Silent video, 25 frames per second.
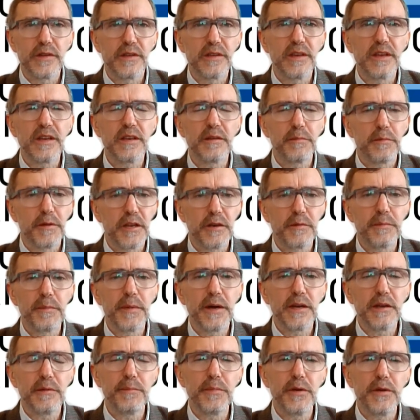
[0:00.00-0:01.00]
It
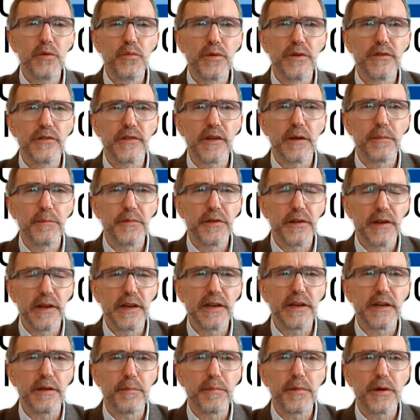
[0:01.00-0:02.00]
might be with some
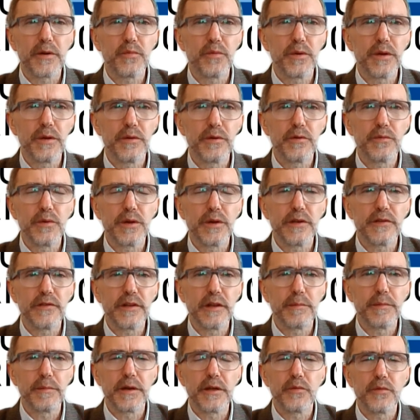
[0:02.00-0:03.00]
delay, but we
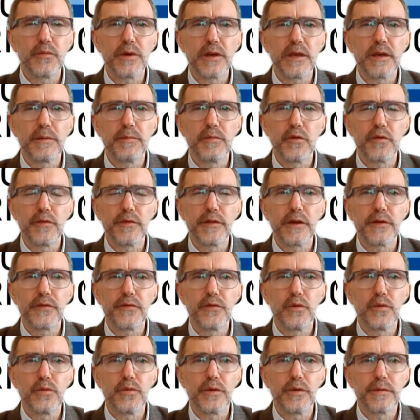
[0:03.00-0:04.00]
still believe we can move that
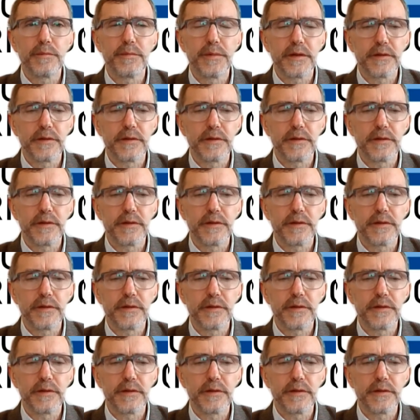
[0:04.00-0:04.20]
forward.